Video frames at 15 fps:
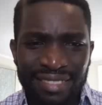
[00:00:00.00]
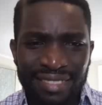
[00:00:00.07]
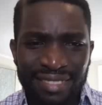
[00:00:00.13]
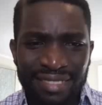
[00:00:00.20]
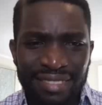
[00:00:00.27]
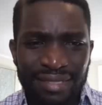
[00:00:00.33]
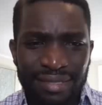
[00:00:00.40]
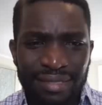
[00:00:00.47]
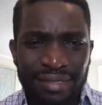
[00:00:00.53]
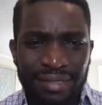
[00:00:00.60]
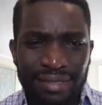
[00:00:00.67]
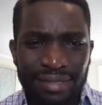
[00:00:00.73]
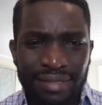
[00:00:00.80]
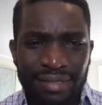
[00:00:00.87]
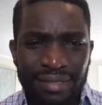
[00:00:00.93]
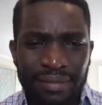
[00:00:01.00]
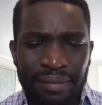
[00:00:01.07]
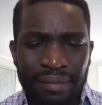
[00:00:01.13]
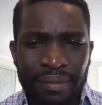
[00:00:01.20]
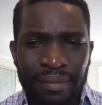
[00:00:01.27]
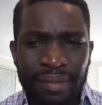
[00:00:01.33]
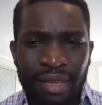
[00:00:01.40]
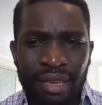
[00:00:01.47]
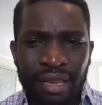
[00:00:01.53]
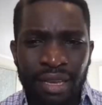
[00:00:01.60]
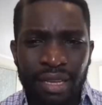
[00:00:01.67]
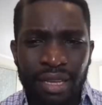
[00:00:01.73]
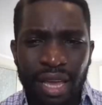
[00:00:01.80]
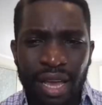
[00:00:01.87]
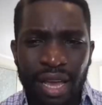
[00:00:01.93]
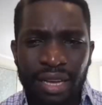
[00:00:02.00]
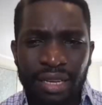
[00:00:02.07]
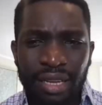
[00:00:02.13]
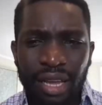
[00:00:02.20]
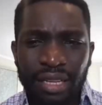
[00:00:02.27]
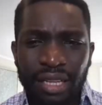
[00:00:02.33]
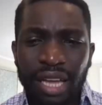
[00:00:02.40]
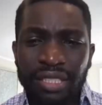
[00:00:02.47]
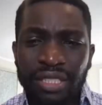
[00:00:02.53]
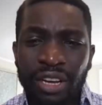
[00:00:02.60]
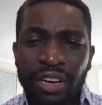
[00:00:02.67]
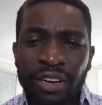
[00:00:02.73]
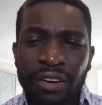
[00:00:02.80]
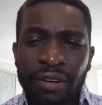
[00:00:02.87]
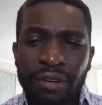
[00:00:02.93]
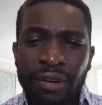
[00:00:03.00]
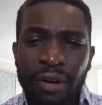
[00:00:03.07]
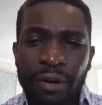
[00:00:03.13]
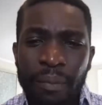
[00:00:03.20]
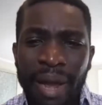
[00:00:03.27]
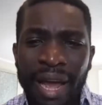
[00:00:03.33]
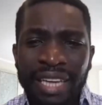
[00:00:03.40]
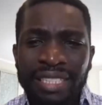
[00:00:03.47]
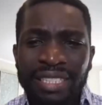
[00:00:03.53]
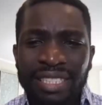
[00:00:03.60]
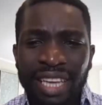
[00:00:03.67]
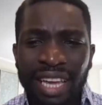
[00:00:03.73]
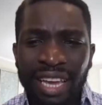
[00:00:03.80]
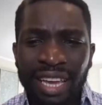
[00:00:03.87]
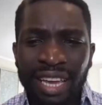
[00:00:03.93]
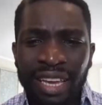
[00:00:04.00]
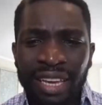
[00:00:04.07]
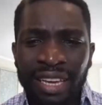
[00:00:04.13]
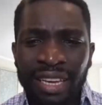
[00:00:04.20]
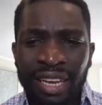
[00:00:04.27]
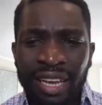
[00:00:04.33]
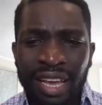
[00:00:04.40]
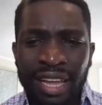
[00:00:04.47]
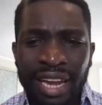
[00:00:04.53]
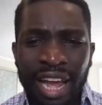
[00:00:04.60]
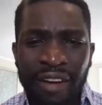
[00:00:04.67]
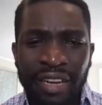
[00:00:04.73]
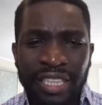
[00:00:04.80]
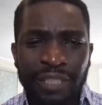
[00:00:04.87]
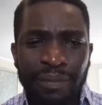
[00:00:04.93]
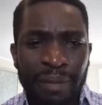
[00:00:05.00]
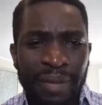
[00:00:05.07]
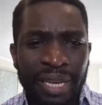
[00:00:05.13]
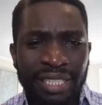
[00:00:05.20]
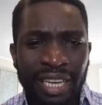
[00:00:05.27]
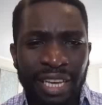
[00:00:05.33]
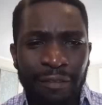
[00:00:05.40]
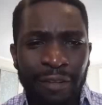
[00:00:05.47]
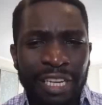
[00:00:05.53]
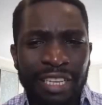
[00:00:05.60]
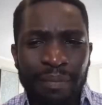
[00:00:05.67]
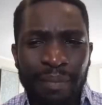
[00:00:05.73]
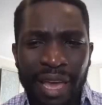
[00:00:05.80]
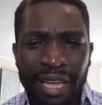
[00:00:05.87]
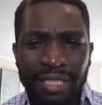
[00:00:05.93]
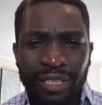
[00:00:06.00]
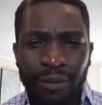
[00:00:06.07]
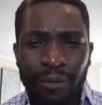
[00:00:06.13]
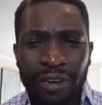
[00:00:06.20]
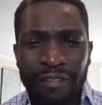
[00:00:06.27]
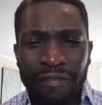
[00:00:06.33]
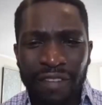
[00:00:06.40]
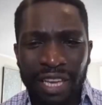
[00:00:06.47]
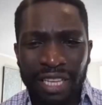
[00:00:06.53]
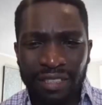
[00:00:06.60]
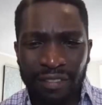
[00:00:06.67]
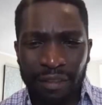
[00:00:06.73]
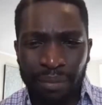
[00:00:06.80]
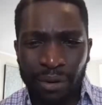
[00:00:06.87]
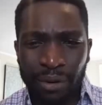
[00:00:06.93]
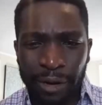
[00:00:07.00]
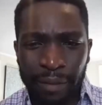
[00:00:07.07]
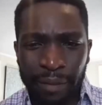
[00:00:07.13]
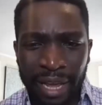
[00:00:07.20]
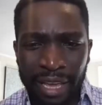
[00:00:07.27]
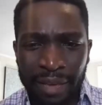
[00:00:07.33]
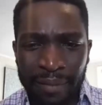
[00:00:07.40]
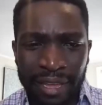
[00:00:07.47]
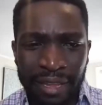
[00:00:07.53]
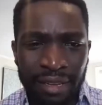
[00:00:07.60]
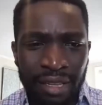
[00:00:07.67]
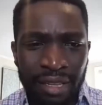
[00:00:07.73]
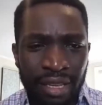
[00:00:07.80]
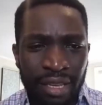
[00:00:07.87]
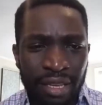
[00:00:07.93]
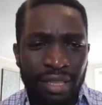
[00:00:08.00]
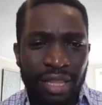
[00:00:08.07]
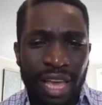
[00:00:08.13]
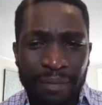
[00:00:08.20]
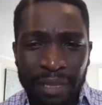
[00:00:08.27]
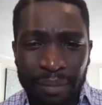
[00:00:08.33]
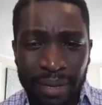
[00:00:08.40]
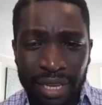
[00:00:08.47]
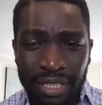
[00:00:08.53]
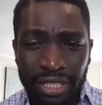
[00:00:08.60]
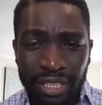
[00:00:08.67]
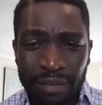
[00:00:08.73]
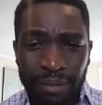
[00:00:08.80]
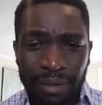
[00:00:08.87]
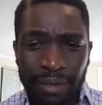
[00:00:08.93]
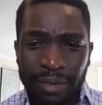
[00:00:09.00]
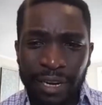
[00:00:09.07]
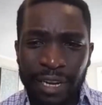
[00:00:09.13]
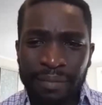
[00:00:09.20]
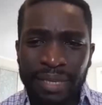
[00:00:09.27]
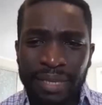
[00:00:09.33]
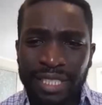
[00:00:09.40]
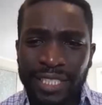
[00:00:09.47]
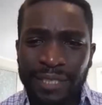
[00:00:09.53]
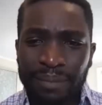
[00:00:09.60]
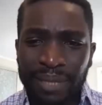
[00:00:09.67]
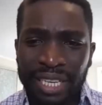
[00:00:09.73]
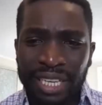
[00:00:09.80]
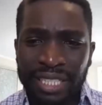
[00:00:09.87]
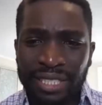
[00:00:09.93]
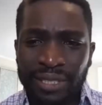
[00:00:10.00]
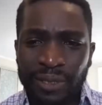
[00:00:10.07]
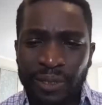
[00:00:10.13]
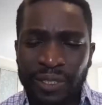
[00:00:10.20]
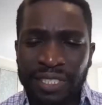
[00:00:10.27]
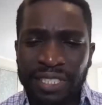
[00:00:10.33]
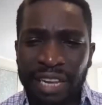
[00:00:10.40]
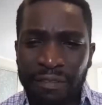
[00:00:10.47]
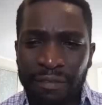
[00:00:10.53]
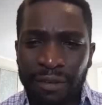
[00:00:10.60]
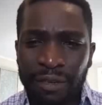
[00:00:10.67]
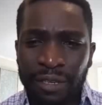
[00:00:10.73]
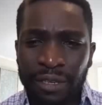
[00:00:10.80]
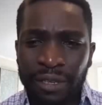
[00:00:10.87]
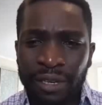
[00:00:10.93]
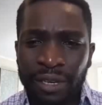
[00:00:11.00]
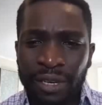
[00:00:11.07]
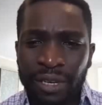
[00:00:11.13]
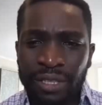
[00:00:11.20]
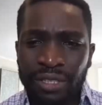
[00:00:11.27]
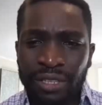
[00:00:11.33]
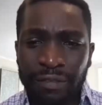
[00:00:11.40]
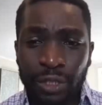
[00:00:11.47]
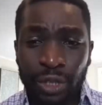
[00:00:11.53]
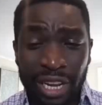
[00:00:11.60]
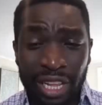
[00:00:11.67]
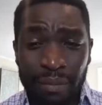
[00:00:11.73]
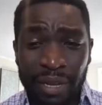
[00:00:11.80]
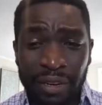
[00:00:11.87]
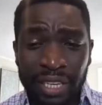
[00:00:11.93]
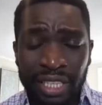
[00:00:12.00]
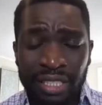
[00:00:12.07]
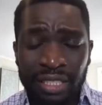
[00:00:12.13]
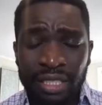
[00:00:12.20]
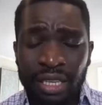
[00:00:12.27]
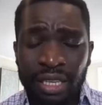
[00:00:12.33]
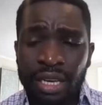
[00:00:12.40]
what are those? Yeah, so my day and how I spend my day really depends on what phase of the program I am in. The MD-PhD program is split into several sort of training periods.